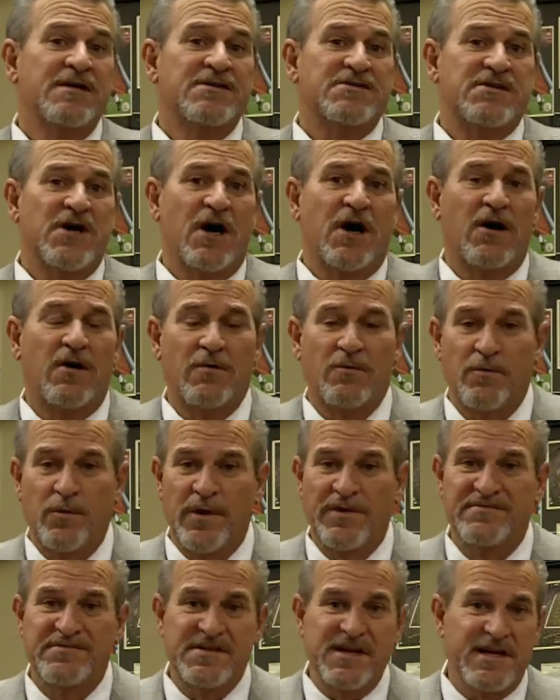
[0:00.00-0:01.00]
So
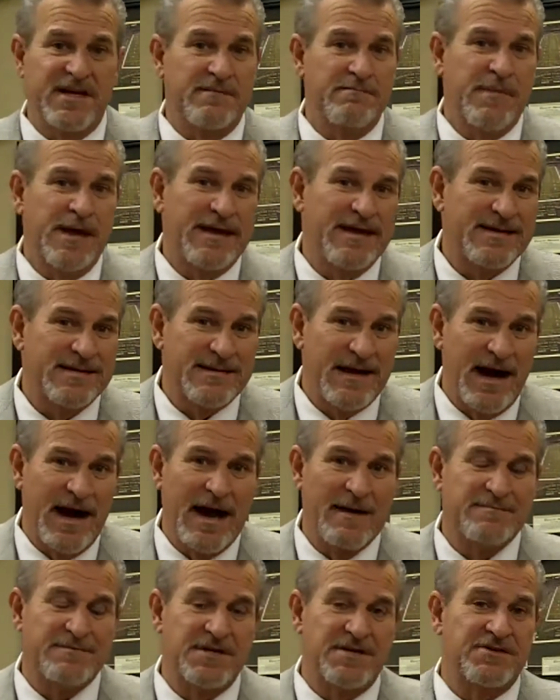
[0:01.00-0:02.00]
we've seen it many
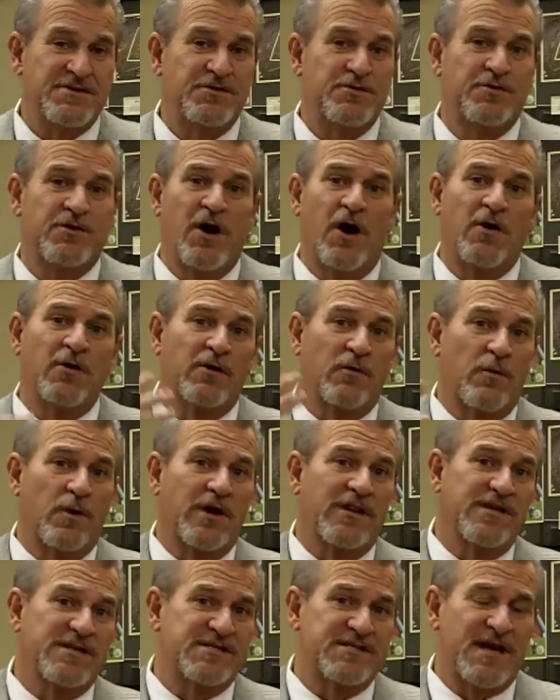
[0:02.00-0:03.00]
times that you go to
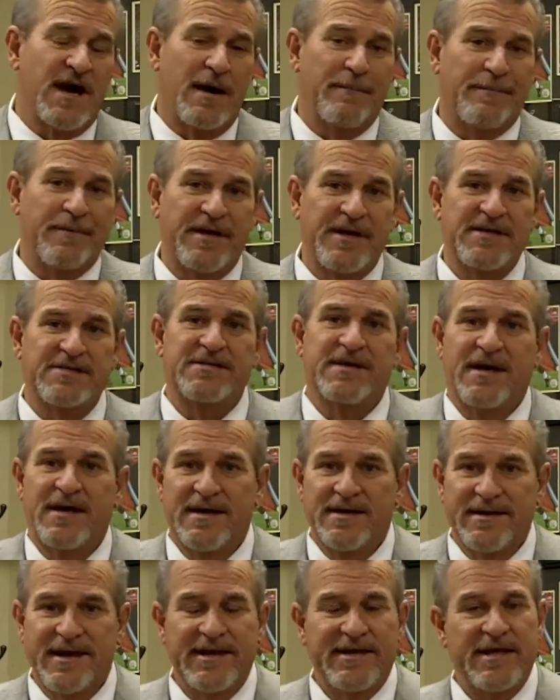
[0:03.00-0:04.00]
one of these companies,
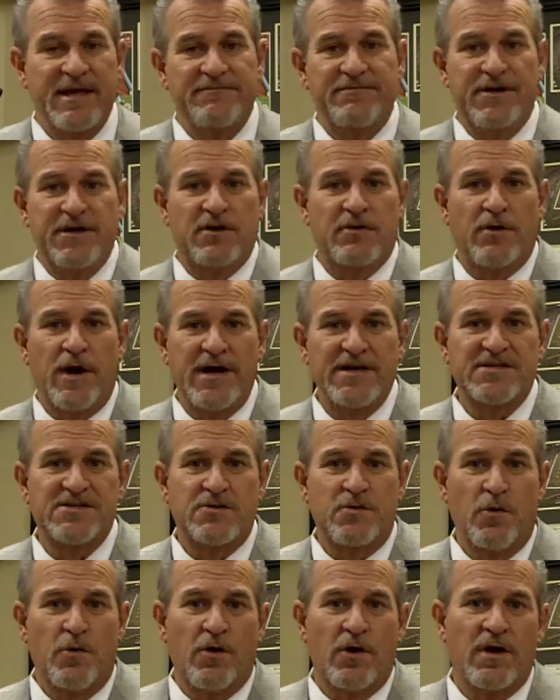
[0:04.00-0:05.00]
they give you a credit
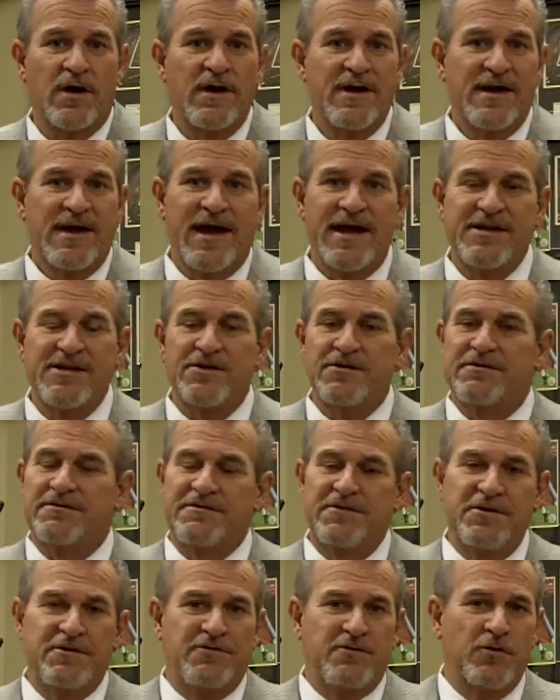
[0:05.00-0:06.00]
score, and
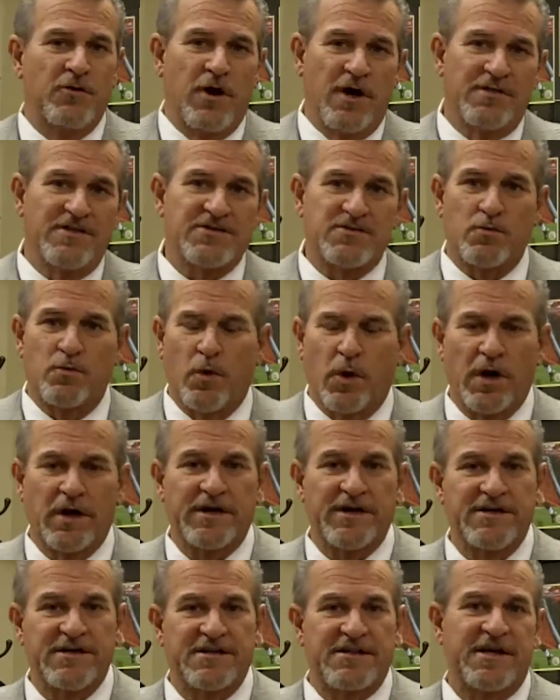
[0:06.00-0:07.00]
you do all this
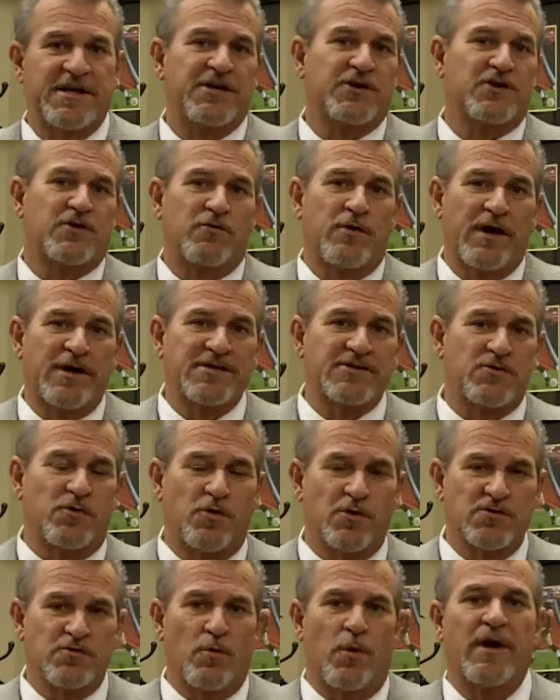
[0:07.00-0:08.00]
work and you think your credit
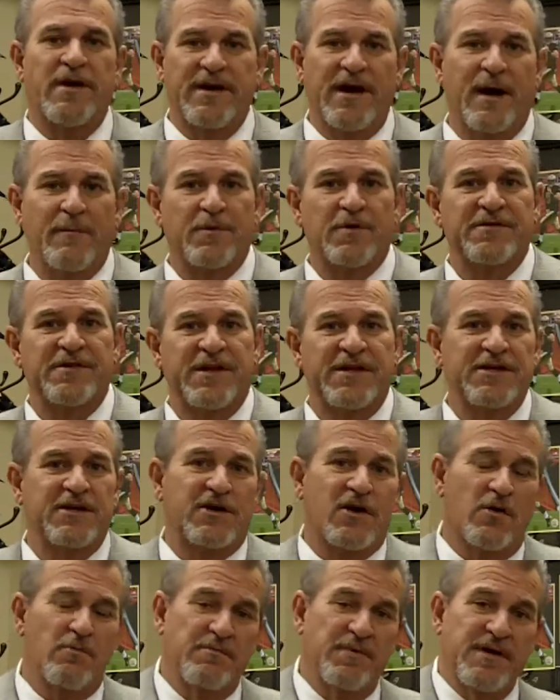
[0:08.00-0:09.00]
score is one number, then you
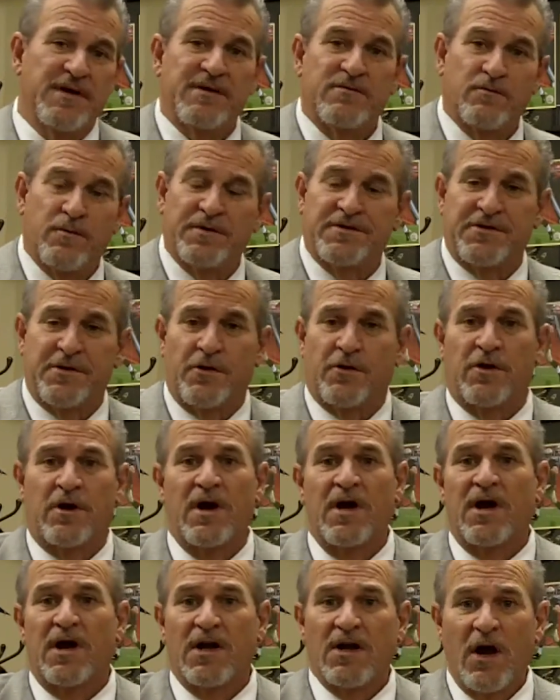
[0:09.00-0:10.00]
go meet with
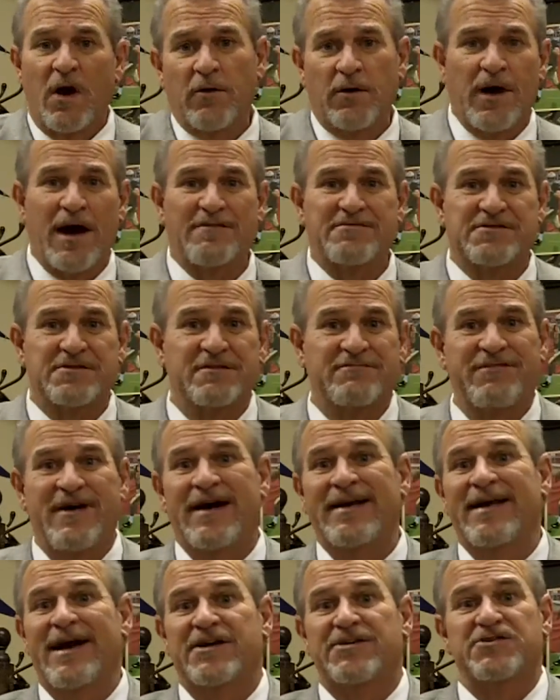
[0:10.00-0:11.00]
your loan officer,
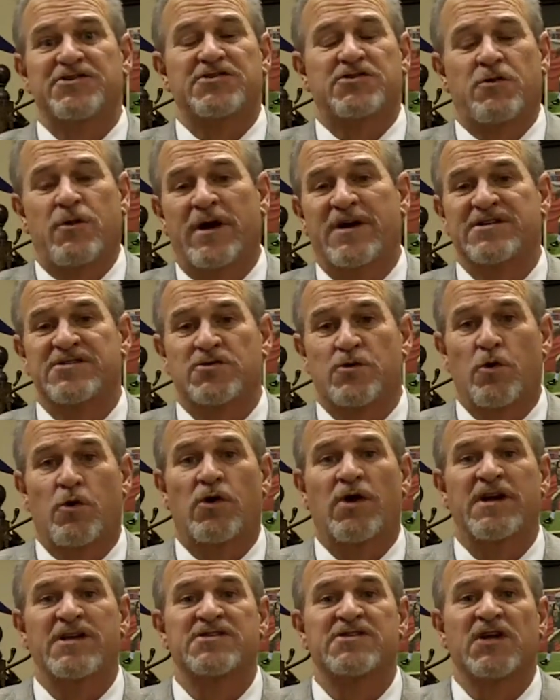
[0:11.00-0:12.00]
find out your credit
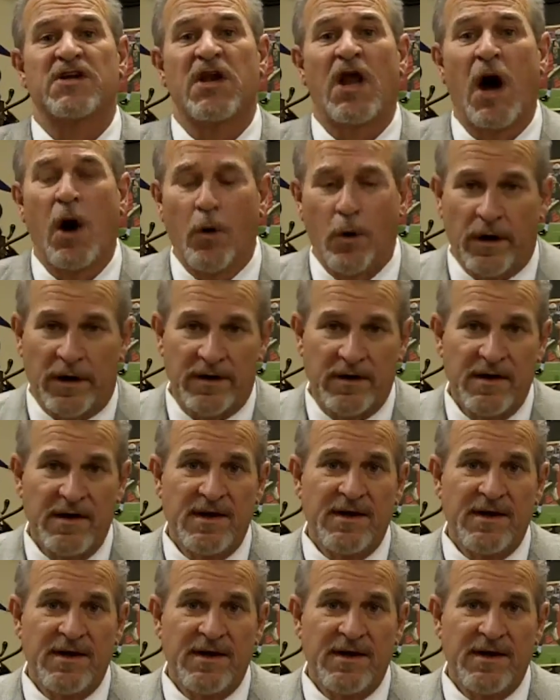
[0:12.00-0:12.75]
score is lower.